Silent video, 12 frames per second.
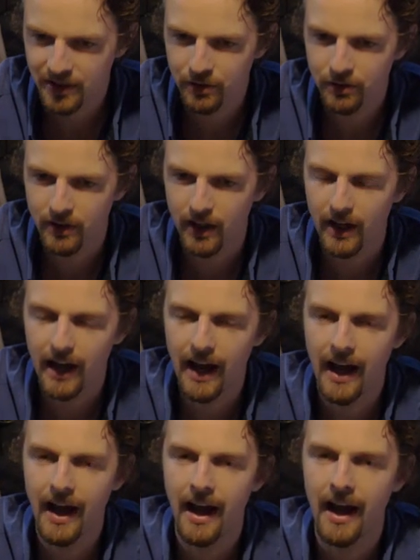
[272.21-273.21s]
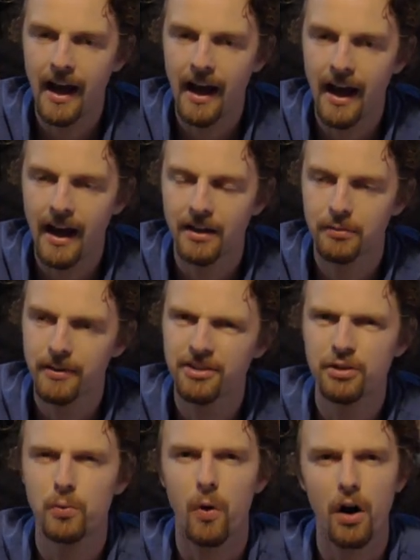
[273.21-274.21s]
to do that,
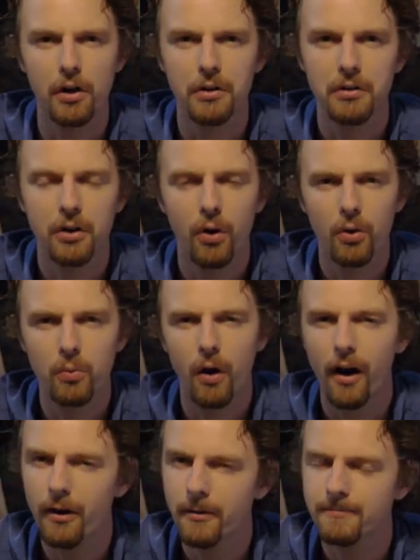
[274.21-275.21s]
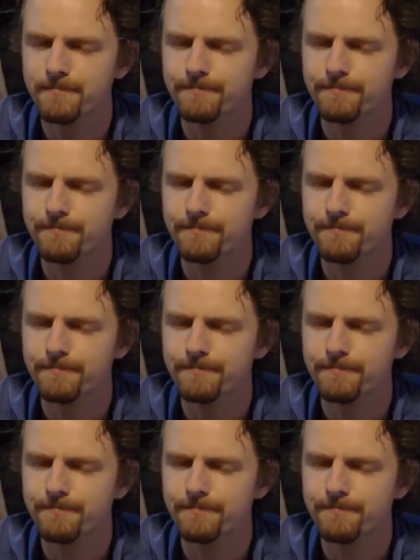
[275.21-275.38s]
especially water, cold water.